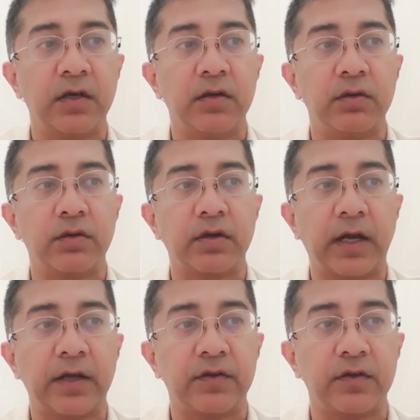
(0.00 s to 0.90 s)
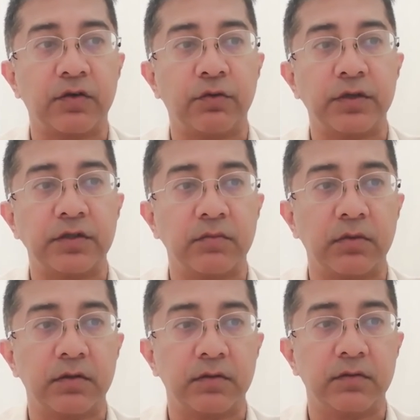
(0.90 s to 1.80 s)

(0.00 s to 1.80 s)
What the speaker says: Look at the equation below.